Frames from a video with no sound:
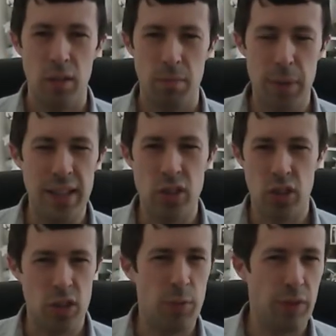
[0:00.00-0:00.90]
based
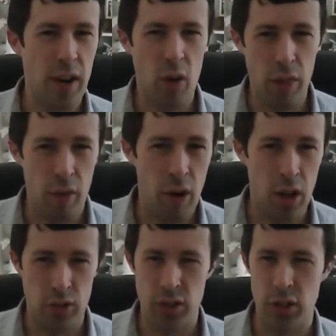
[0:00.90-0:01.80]
on some of their other
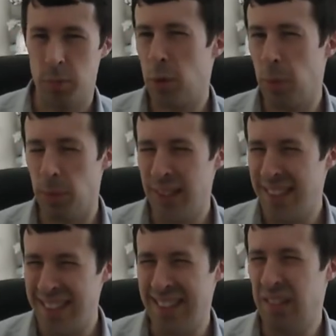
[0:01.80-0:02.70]
answers, probably
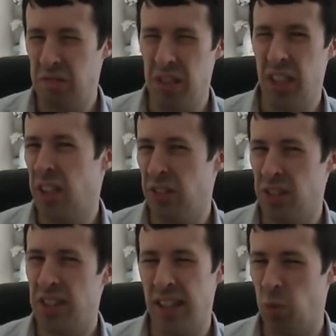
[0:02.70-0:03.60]
didn't really
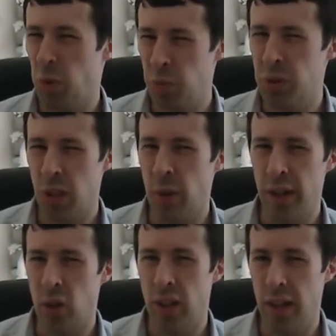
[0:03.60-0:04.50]
understand what was
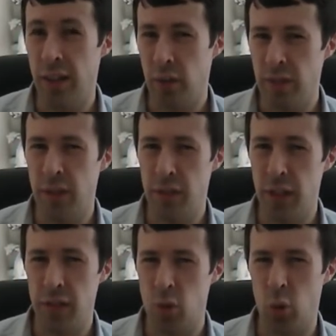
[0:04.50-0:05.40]
going on either, even if
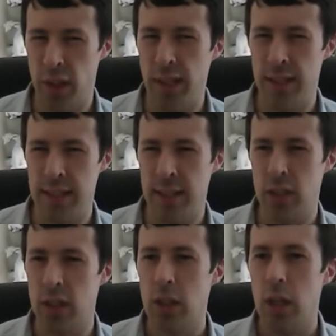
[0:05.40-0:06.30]
they thought they did.
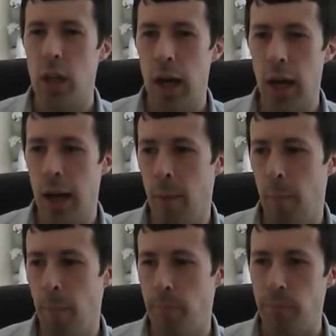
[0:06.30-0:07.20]

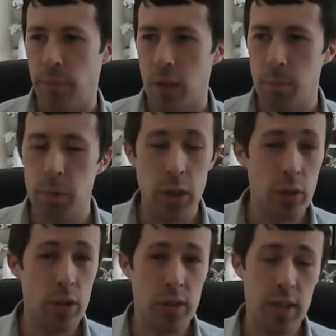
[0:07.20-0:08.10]
But you
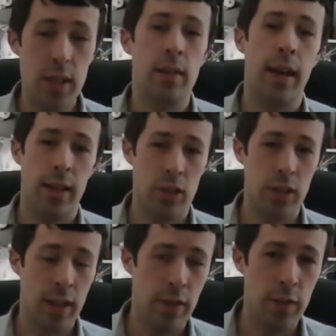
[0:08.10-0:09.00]
can see that
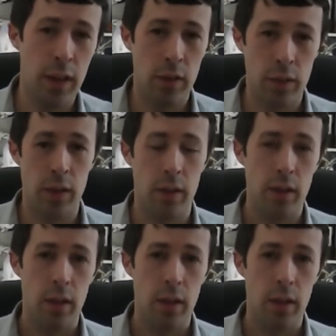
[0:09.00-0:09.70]
actually they felt that